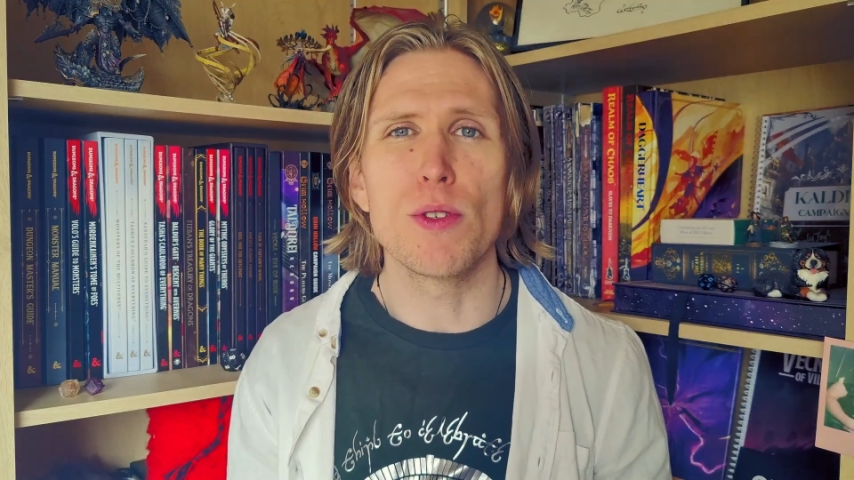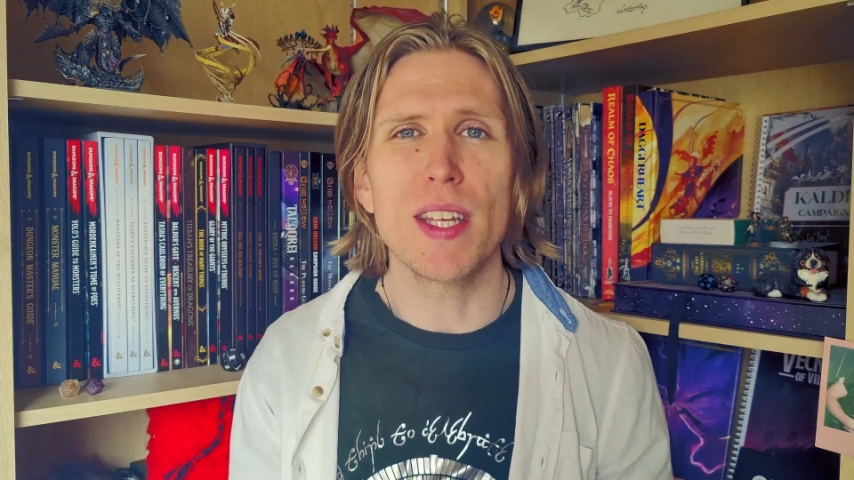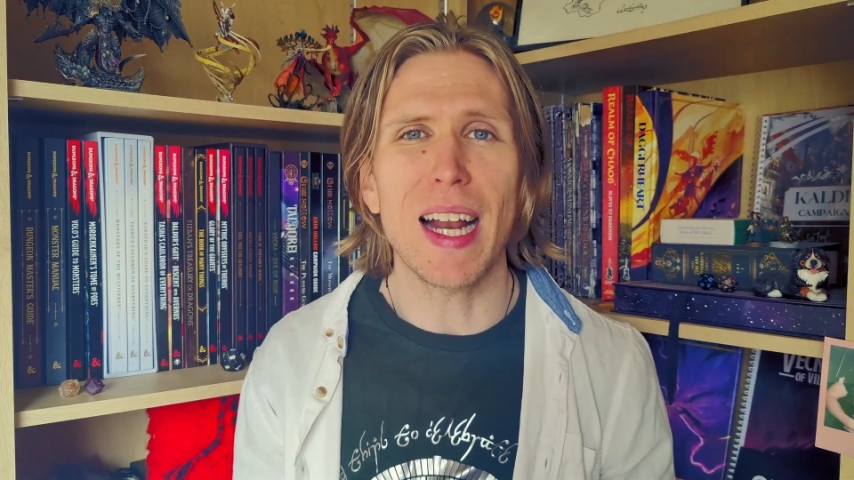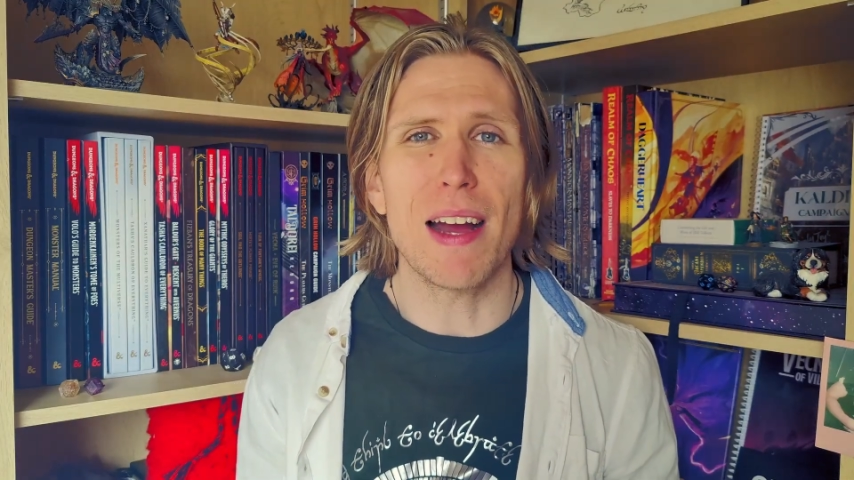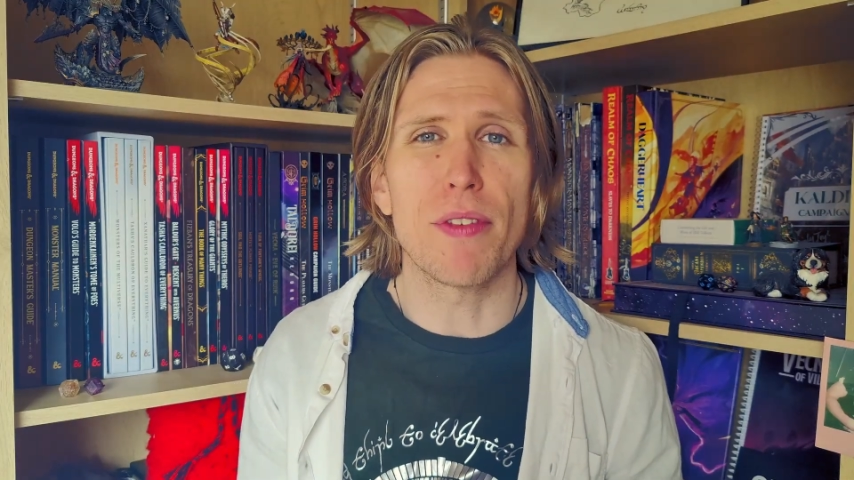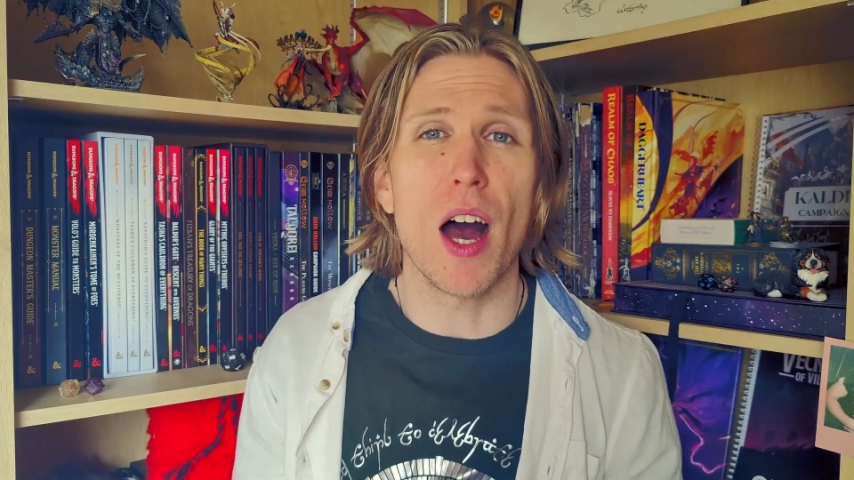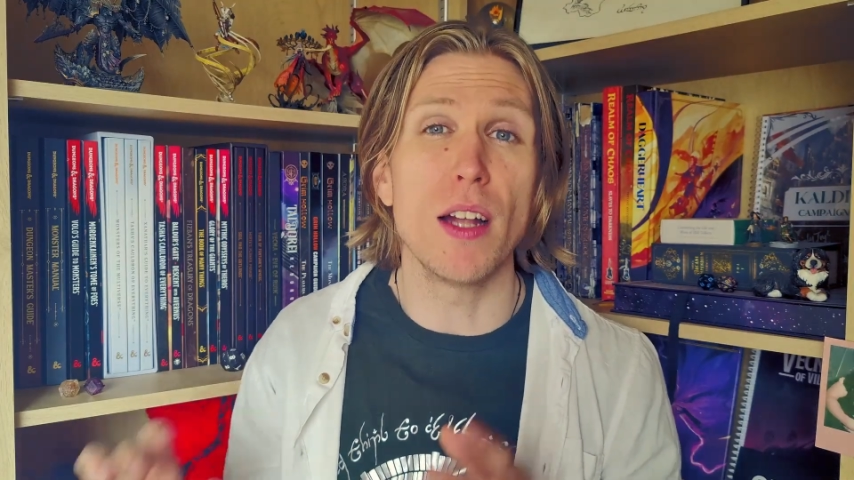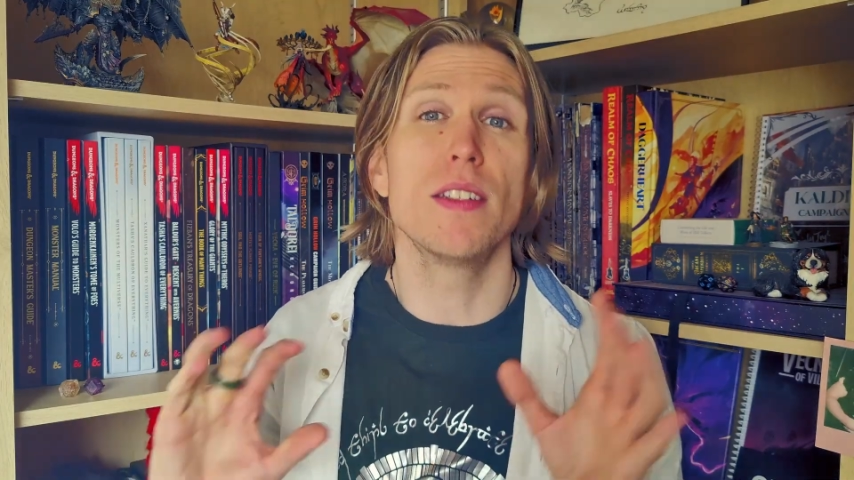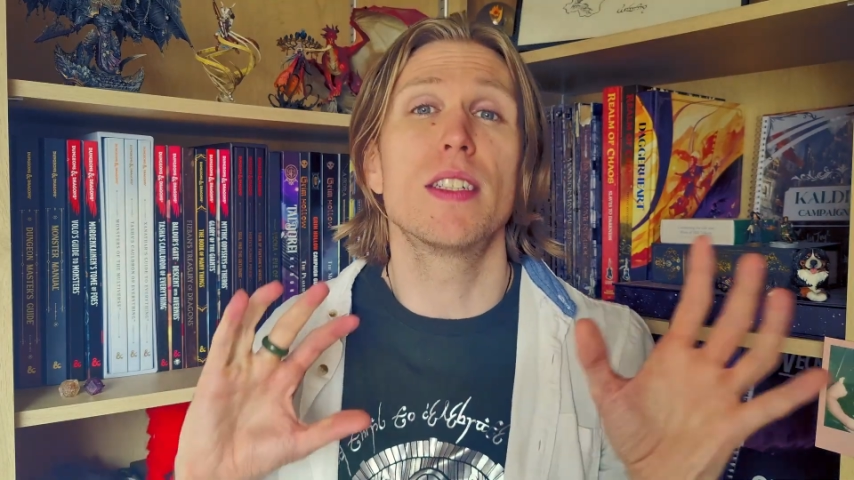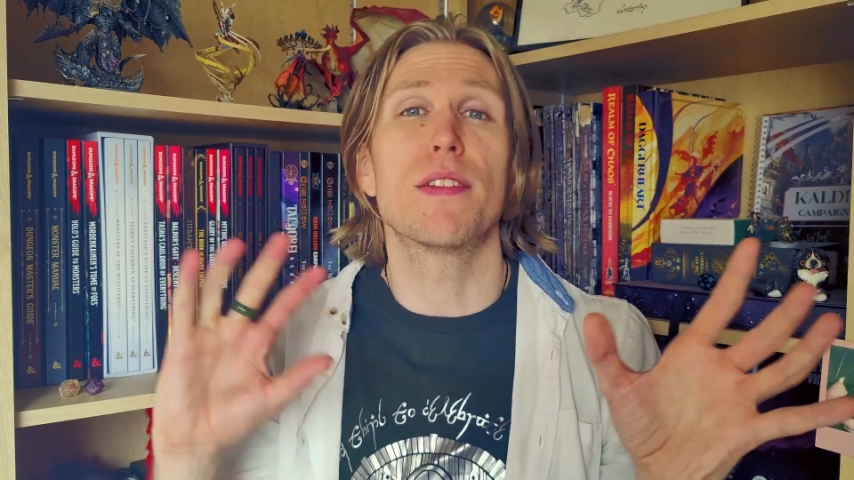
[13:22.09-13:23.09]
you still have
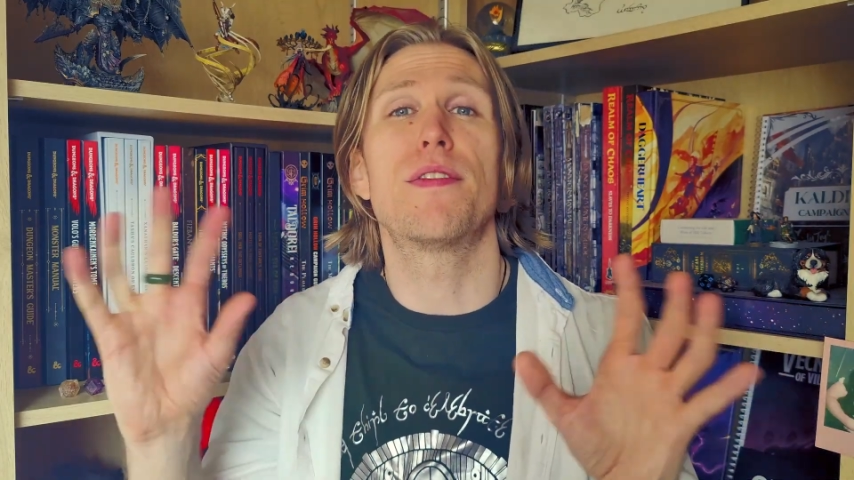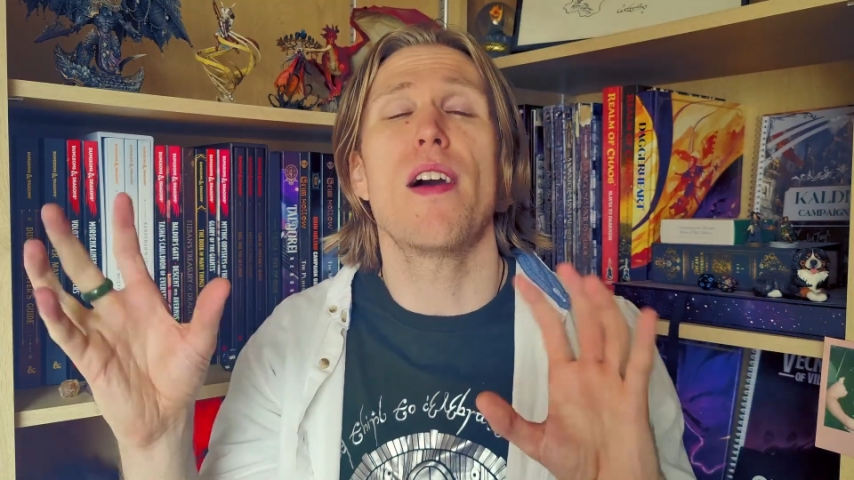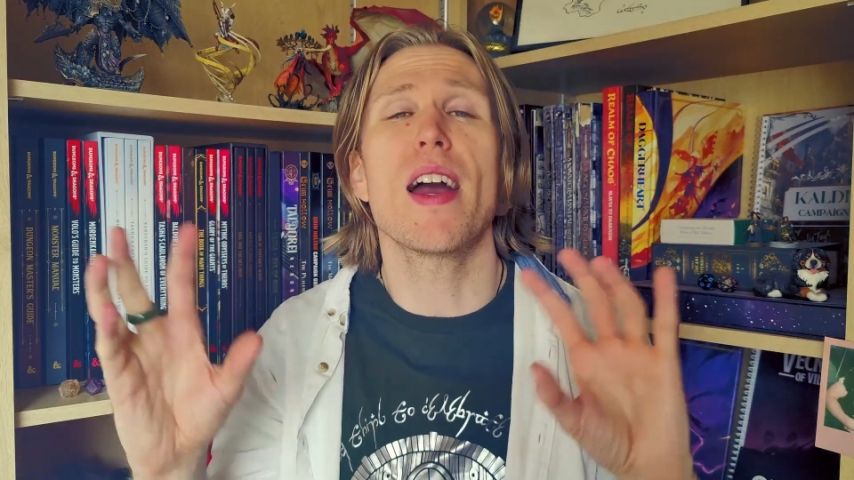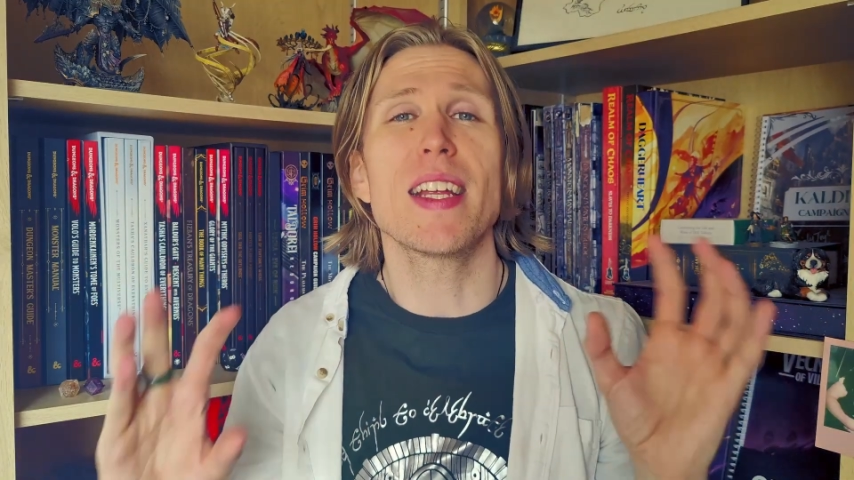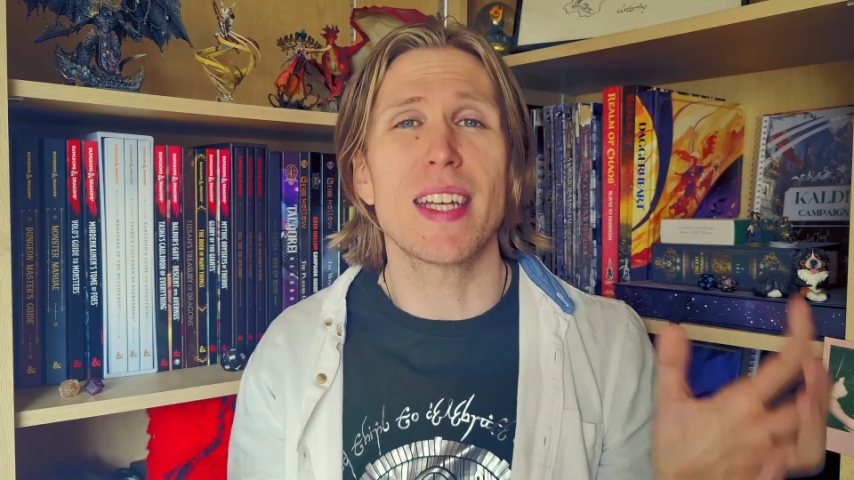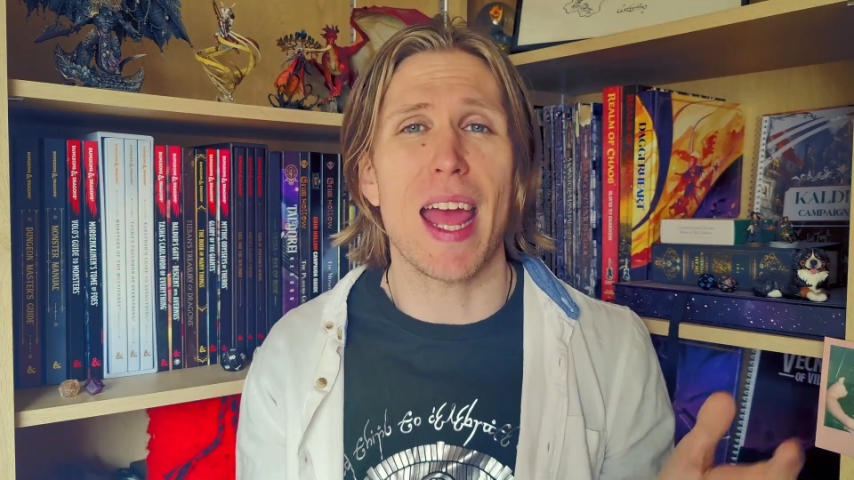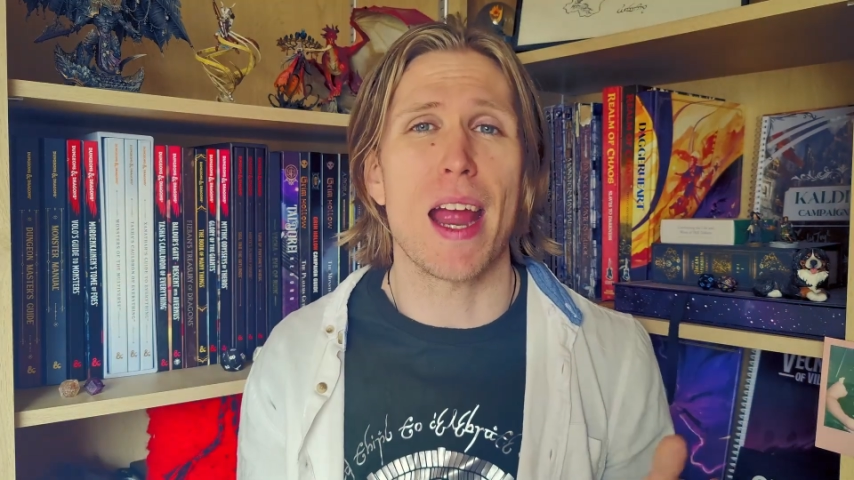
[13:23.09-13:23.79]
undefined